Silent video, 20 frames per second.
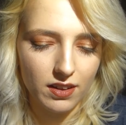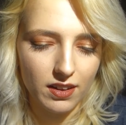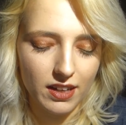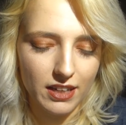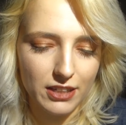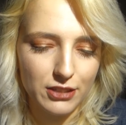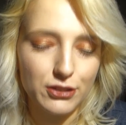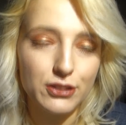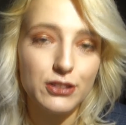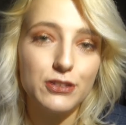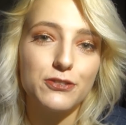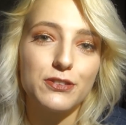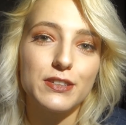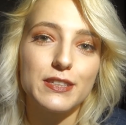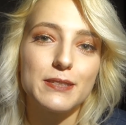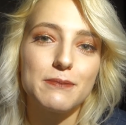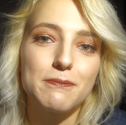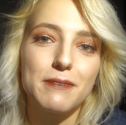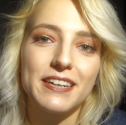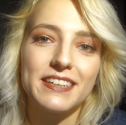I should have
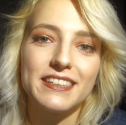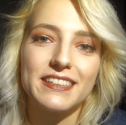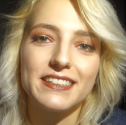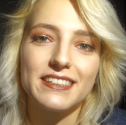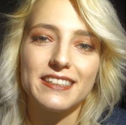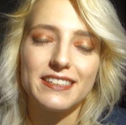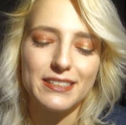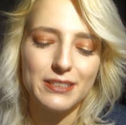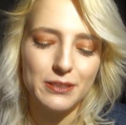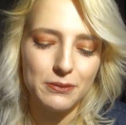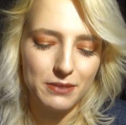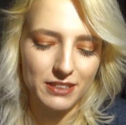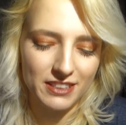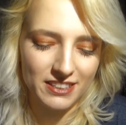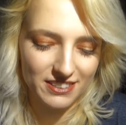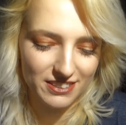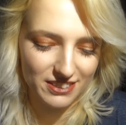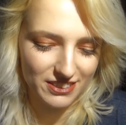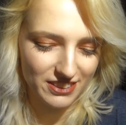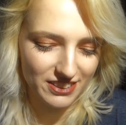expected it to be
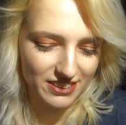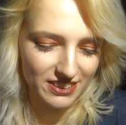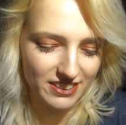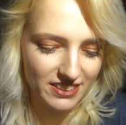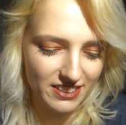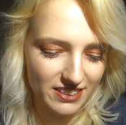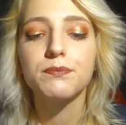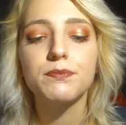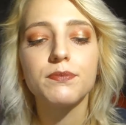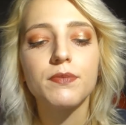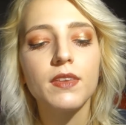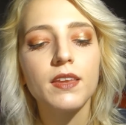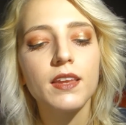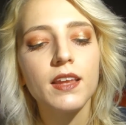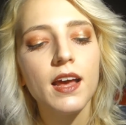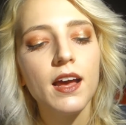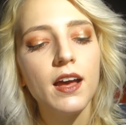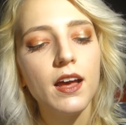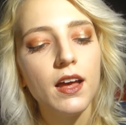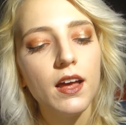this good.
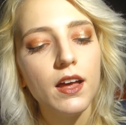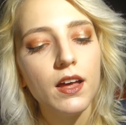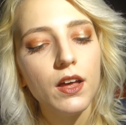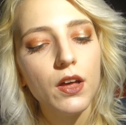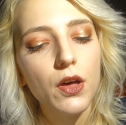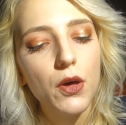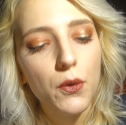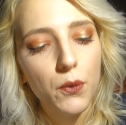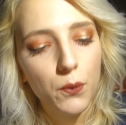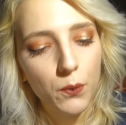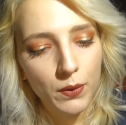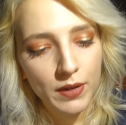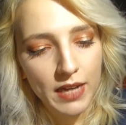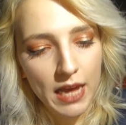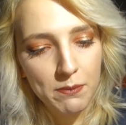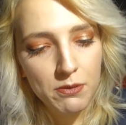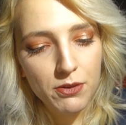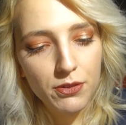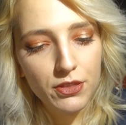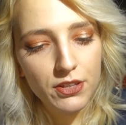When
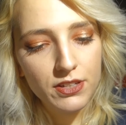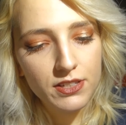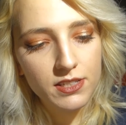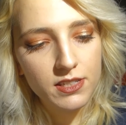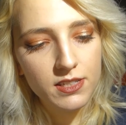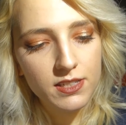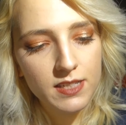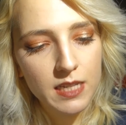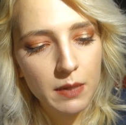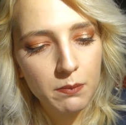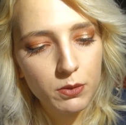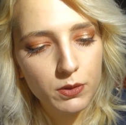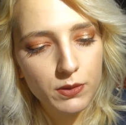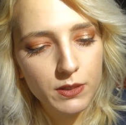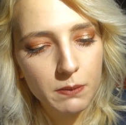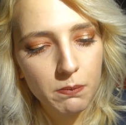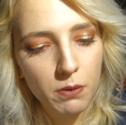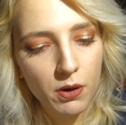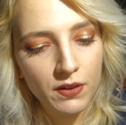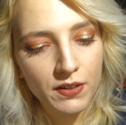Amethyst stumbles
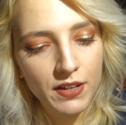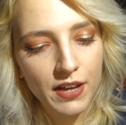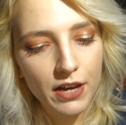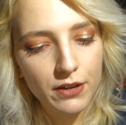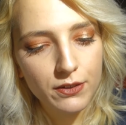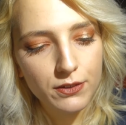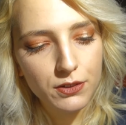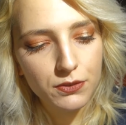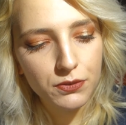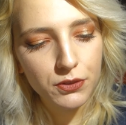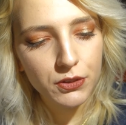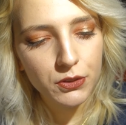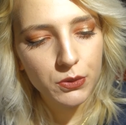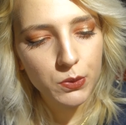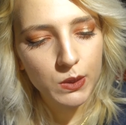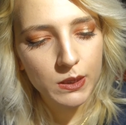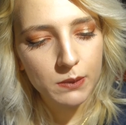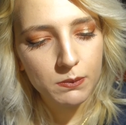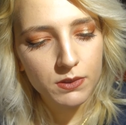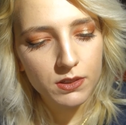upon the house of her
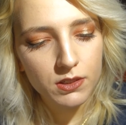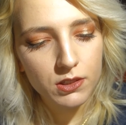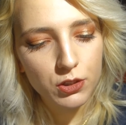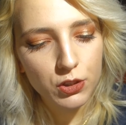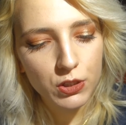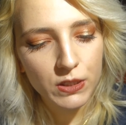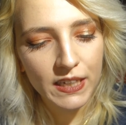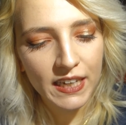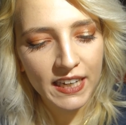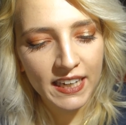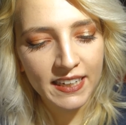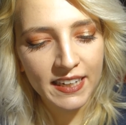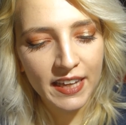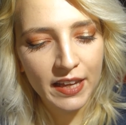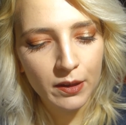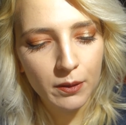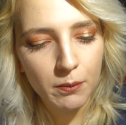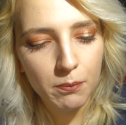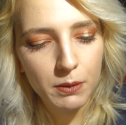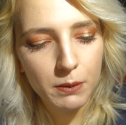dreams, she can't
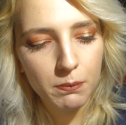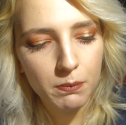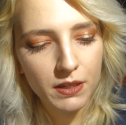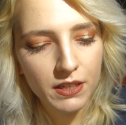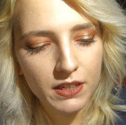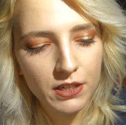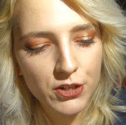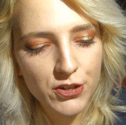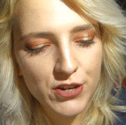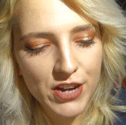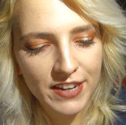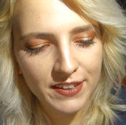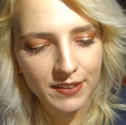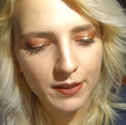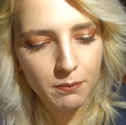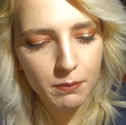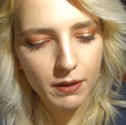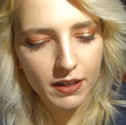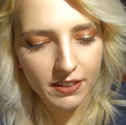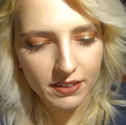help but be
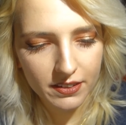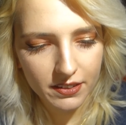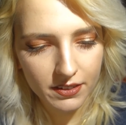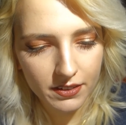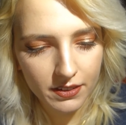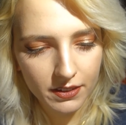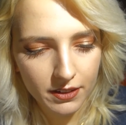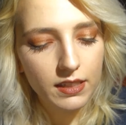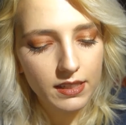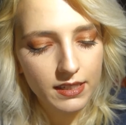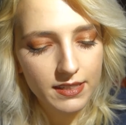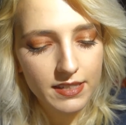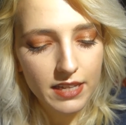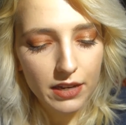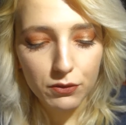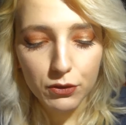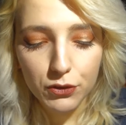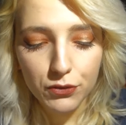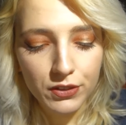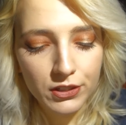enchanted by it. It's
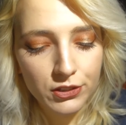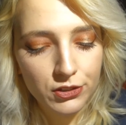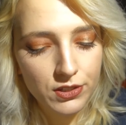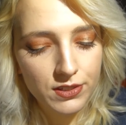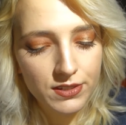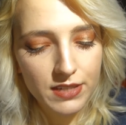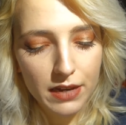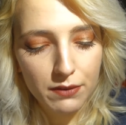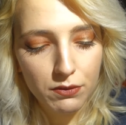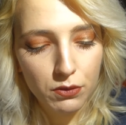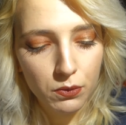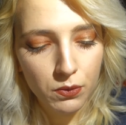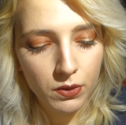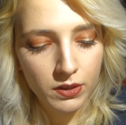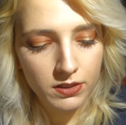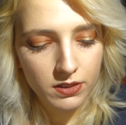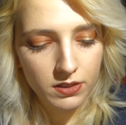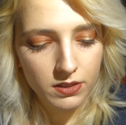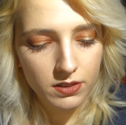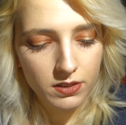everything she's ever
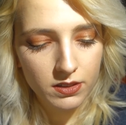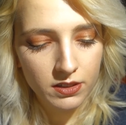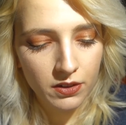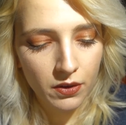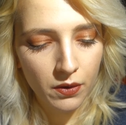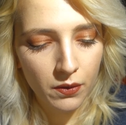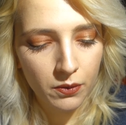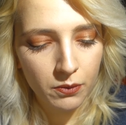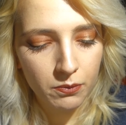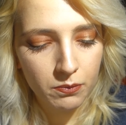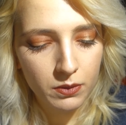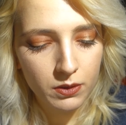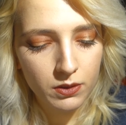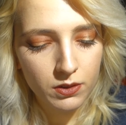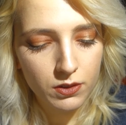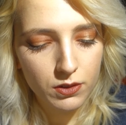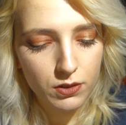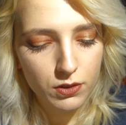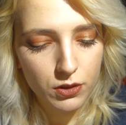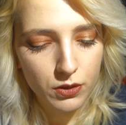wanted in a home.
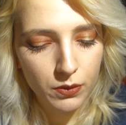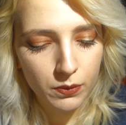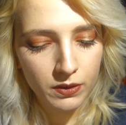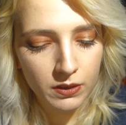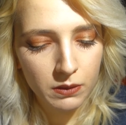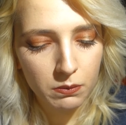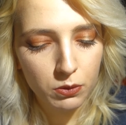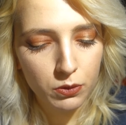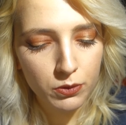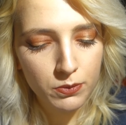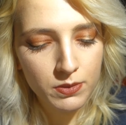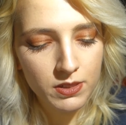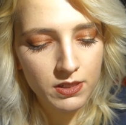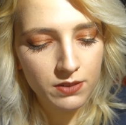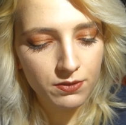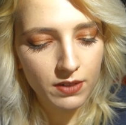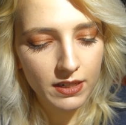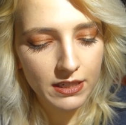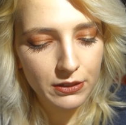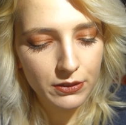So when the Blooms
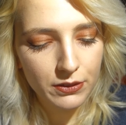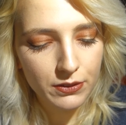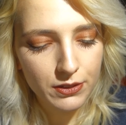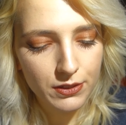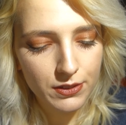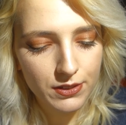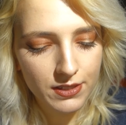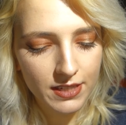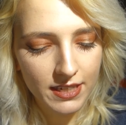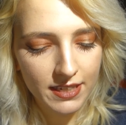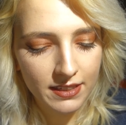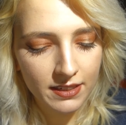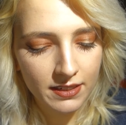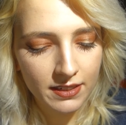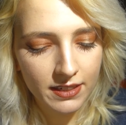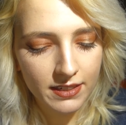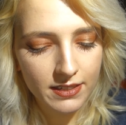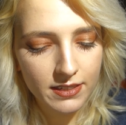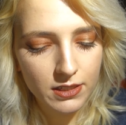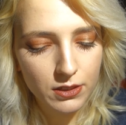invite her to stay the
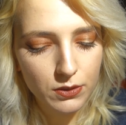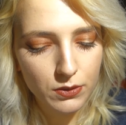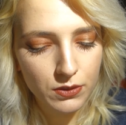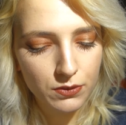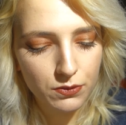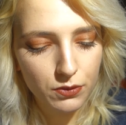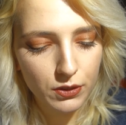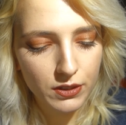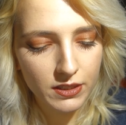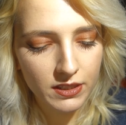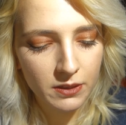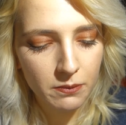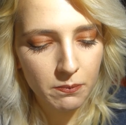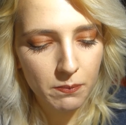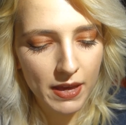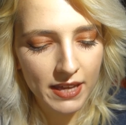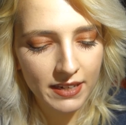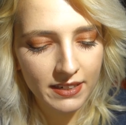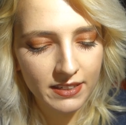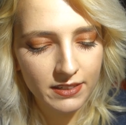night to avoid an
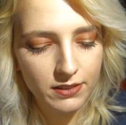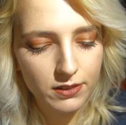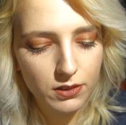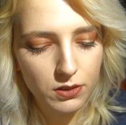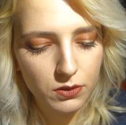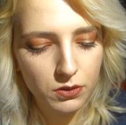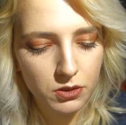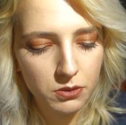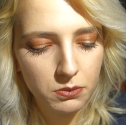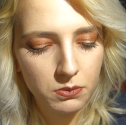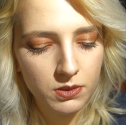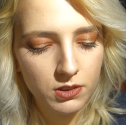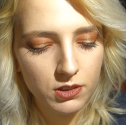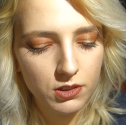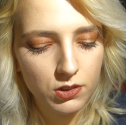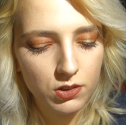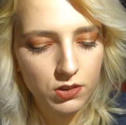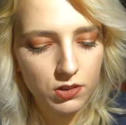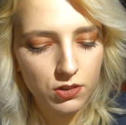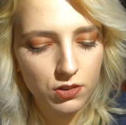impending storm,
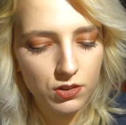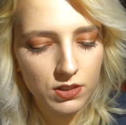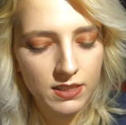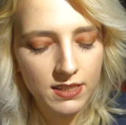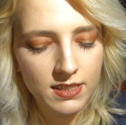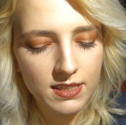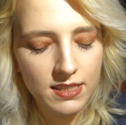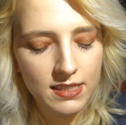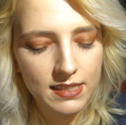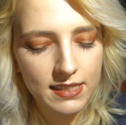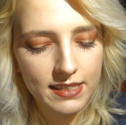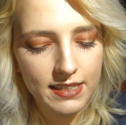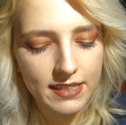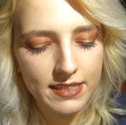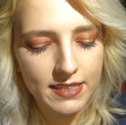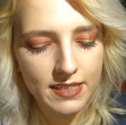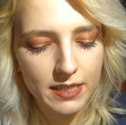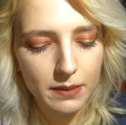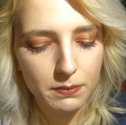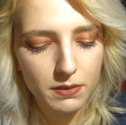she instantly
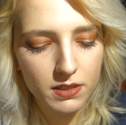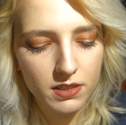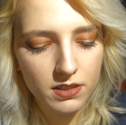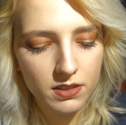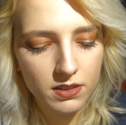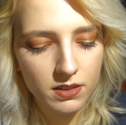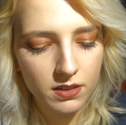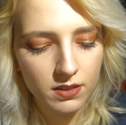accepts.